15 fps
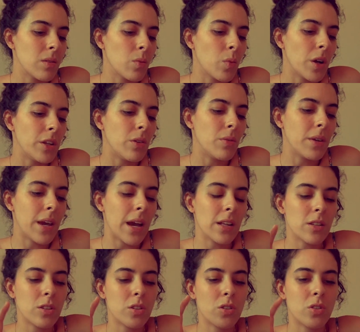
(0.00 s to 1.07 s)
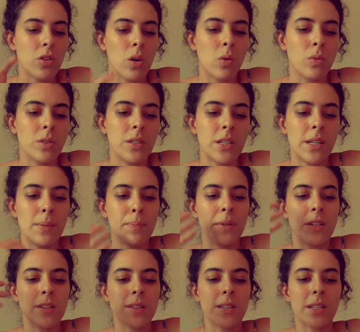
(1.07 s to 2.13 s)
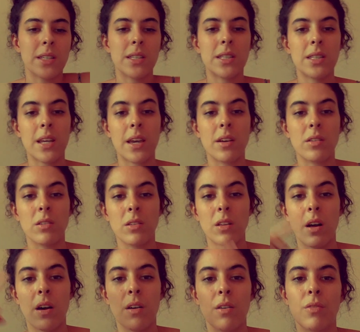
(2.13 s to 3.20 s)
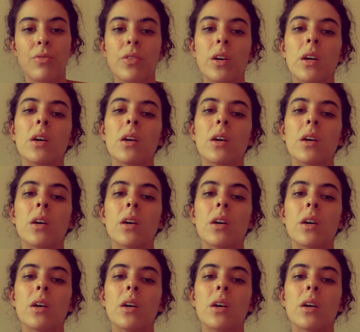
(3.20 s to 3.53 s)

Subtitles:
when you get so deep into this cycle of,